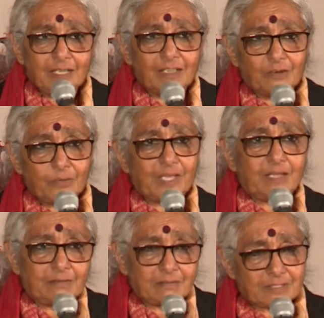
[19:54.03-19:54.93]
here,
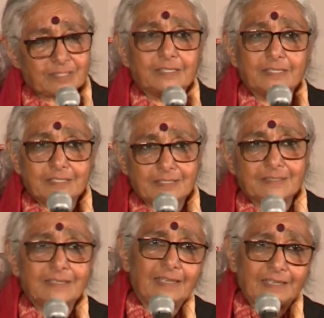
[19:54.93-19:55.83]
wear
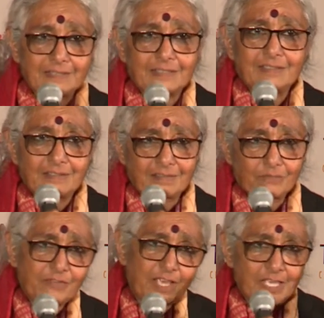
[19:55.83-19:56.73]
skirts and
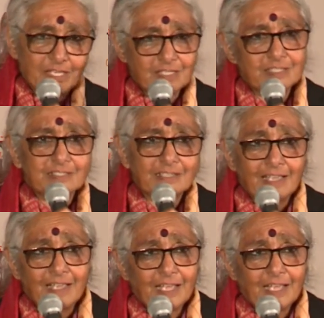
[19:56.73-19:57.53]
veils.